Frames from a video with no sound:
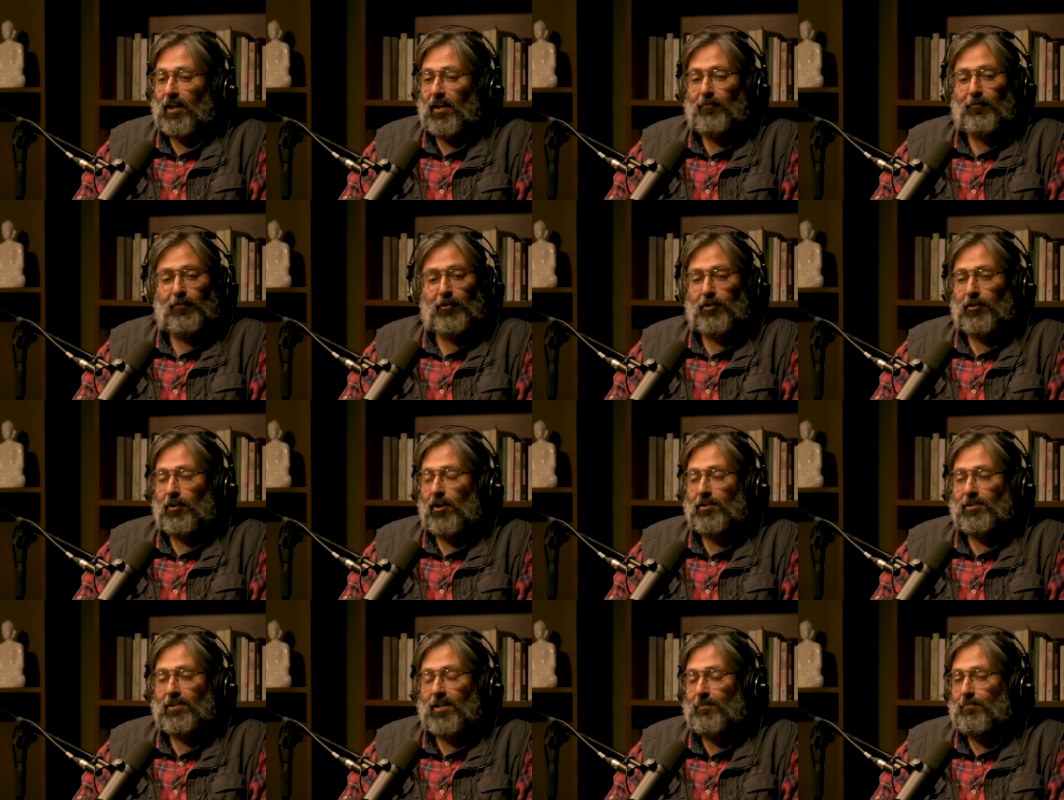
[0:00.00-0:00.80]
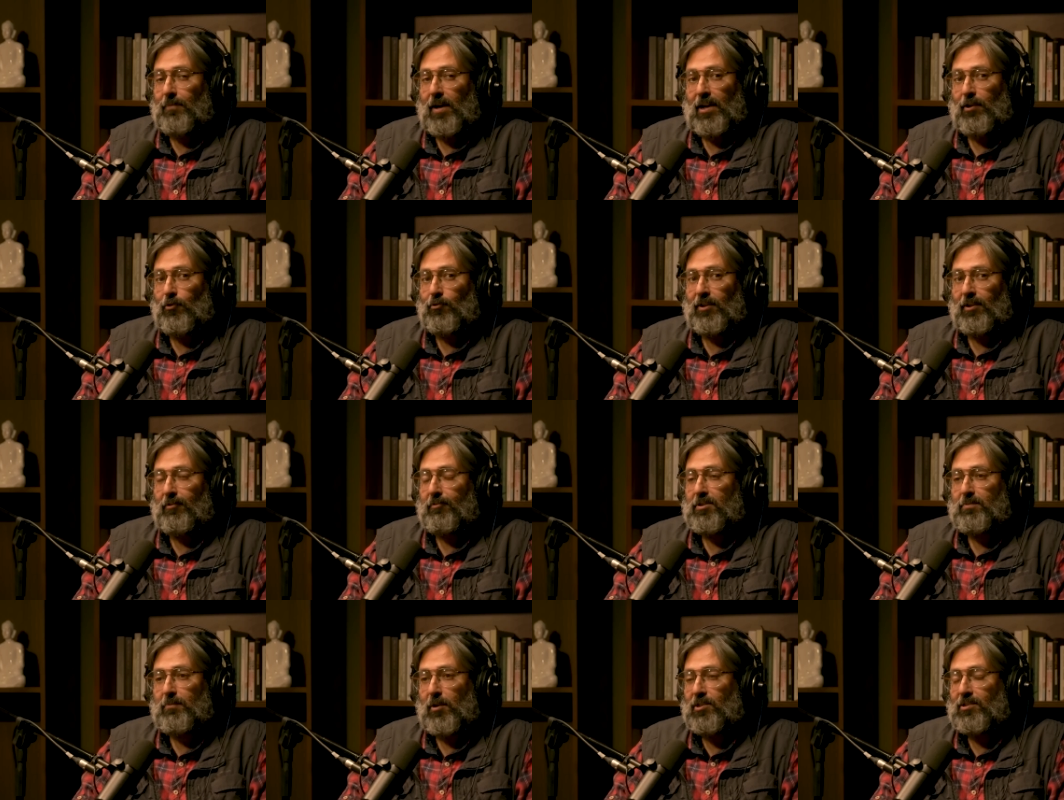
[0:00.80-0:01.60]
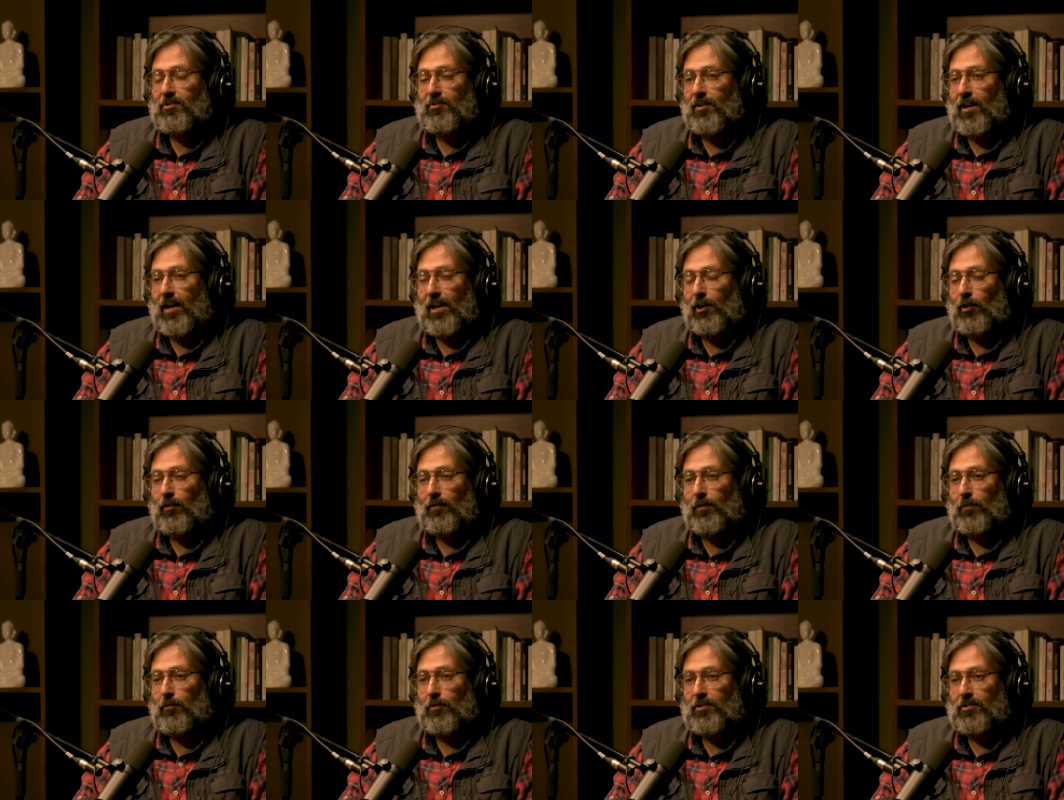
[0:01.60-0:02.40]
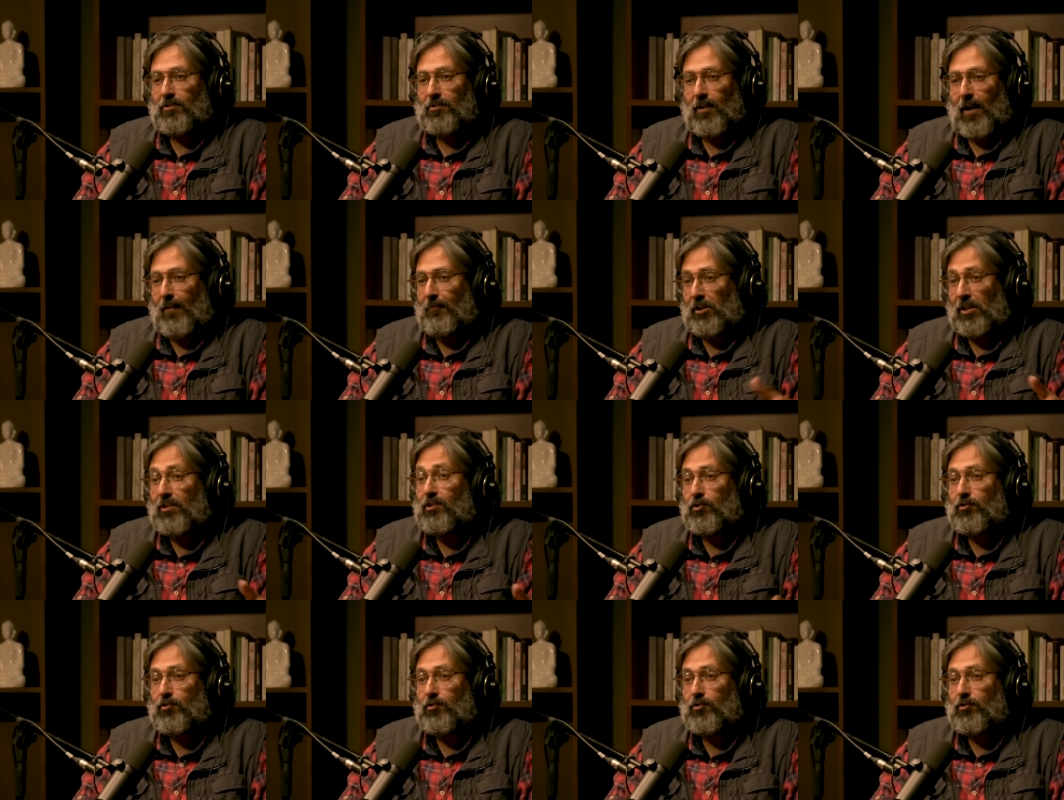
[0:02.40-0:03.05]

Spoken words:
for a long time, my only response to a hangover was to have another